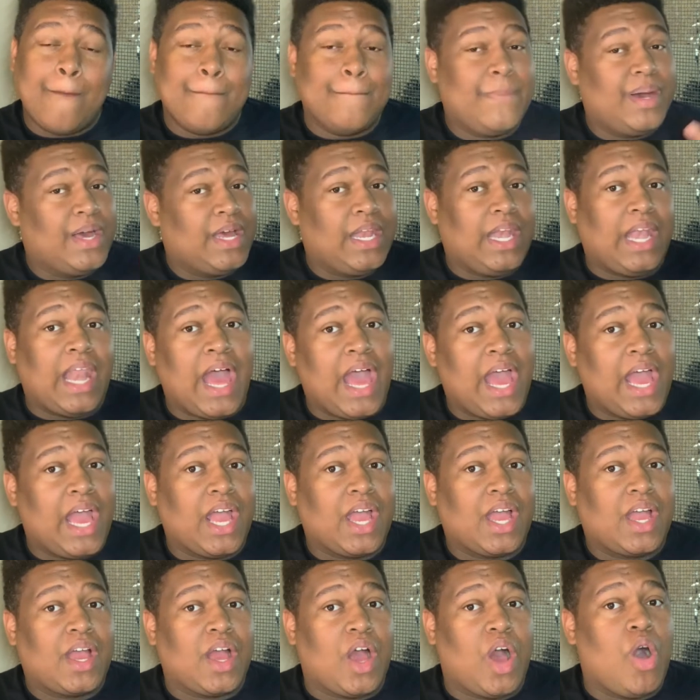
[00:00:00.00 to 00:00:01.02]
But
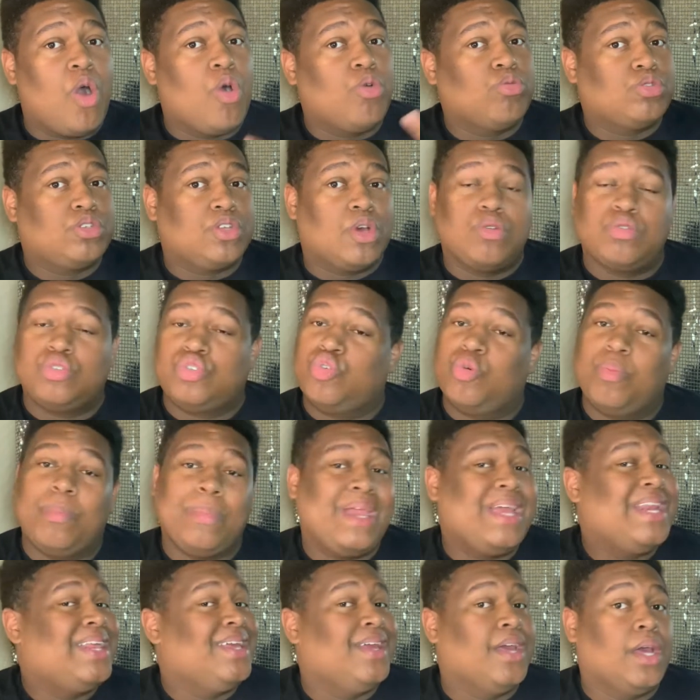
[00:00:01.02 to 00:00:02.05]
like on social
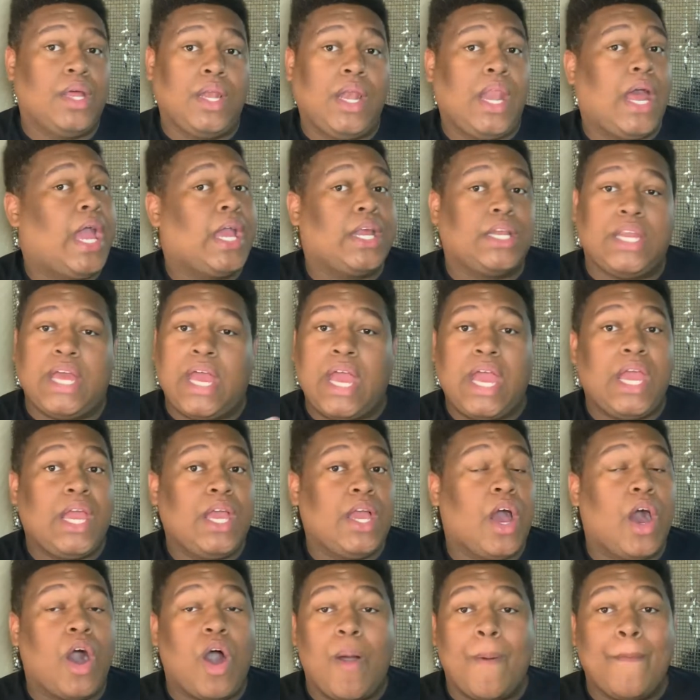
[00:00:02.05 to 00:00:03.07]
media, like they
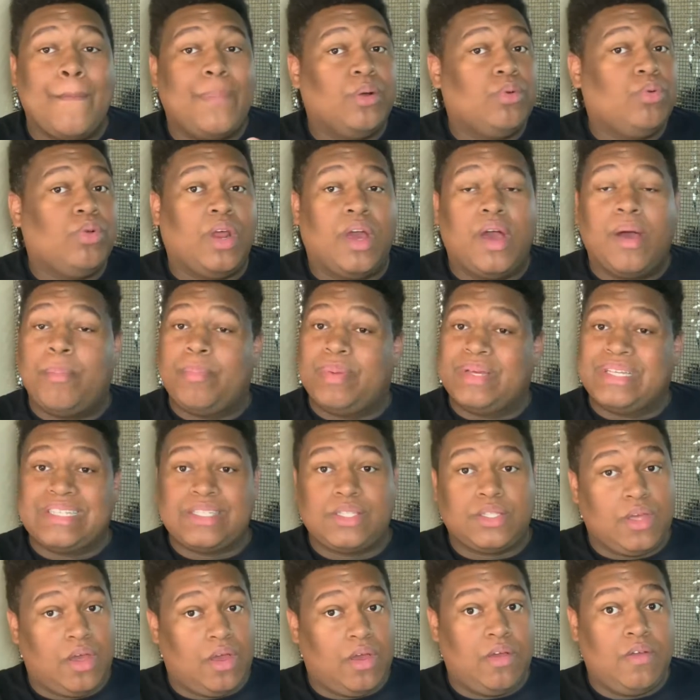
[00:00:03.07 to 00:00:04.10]
all boot up and
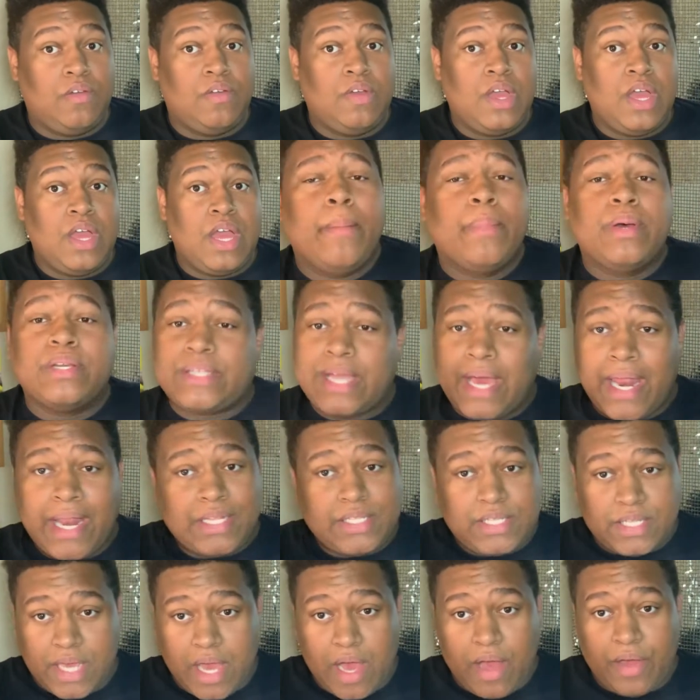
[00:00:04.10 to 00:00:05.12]
stuff. But shout out
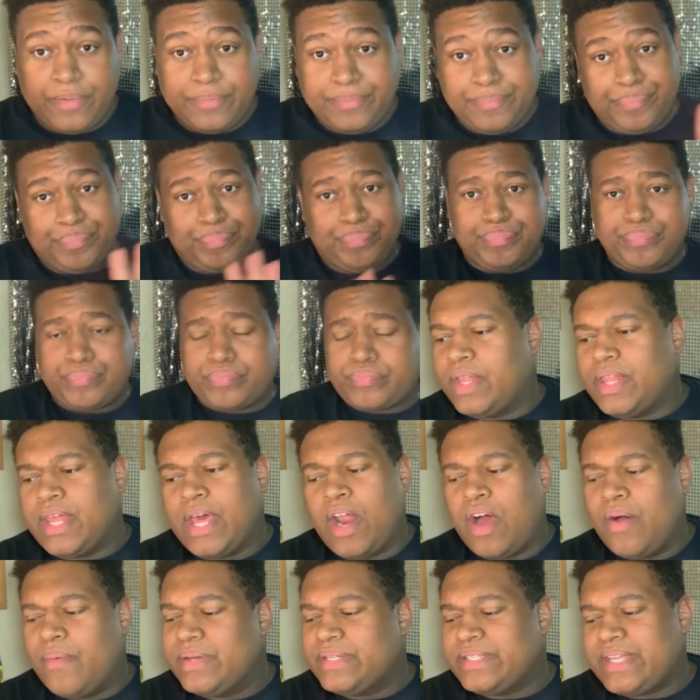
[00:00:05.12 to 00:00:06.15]
to y'all. That
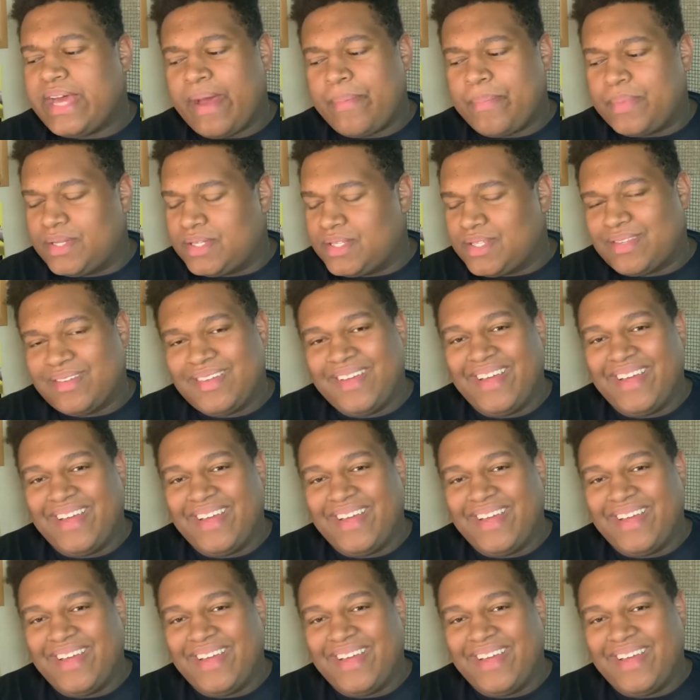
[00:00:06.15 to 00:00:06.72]
always happens.